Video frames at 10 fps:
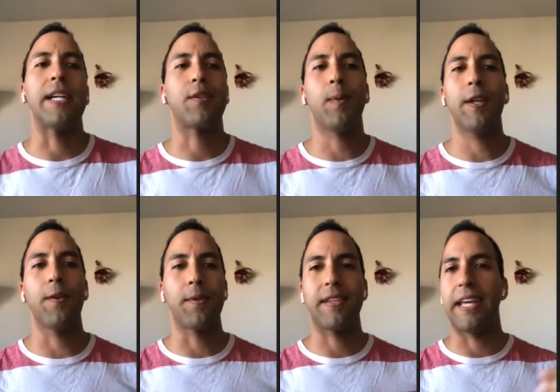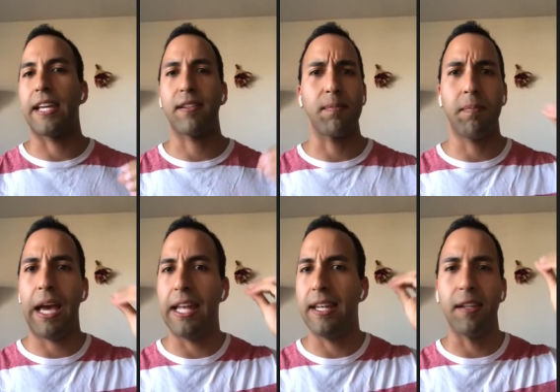it's one of those things.
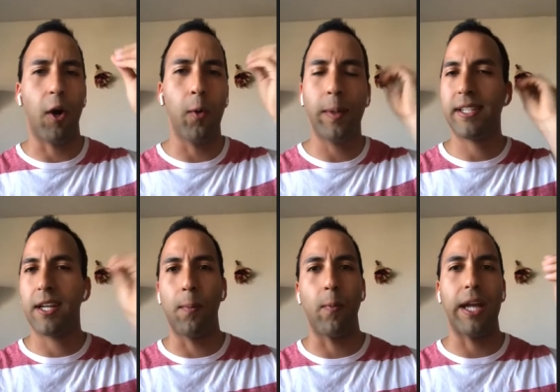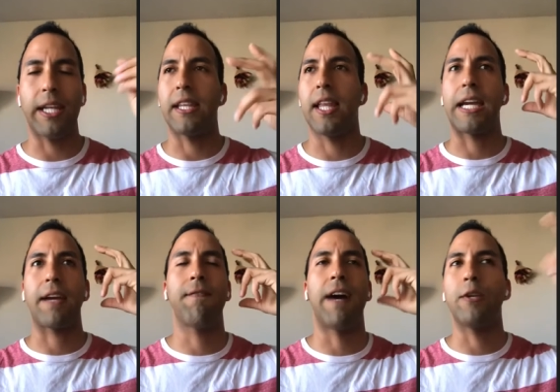And always come ready, like
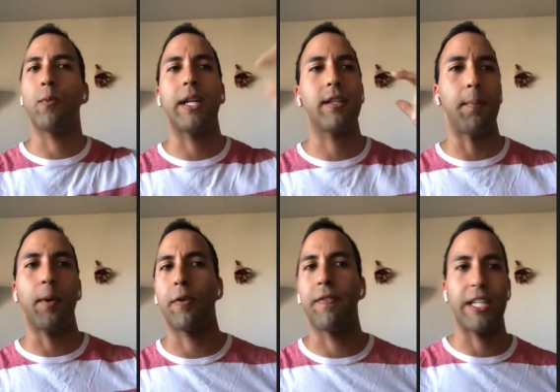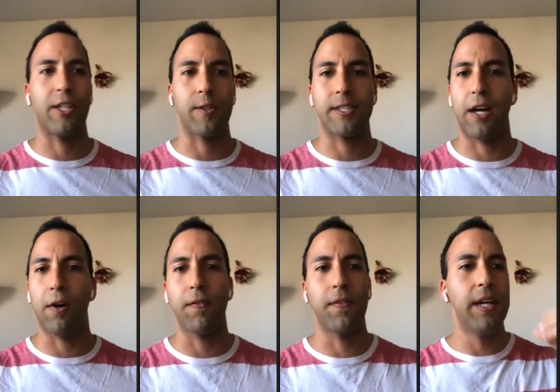find ways to motivate
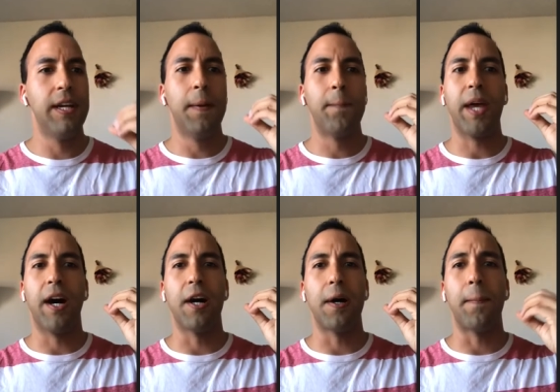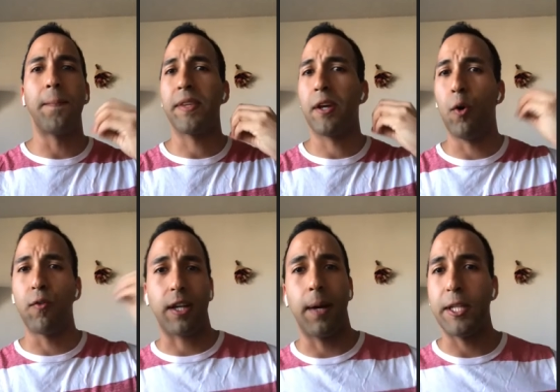yourself,
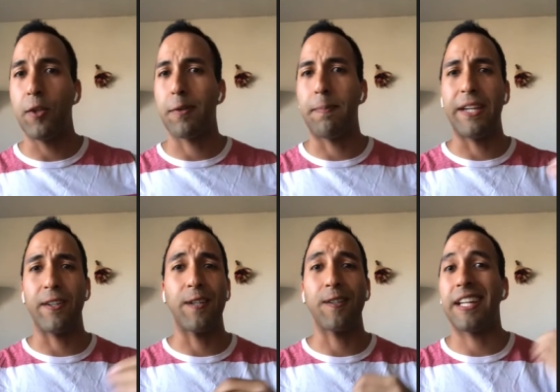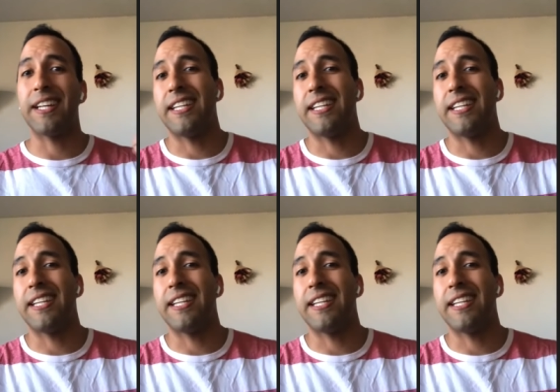overcoming those barriers.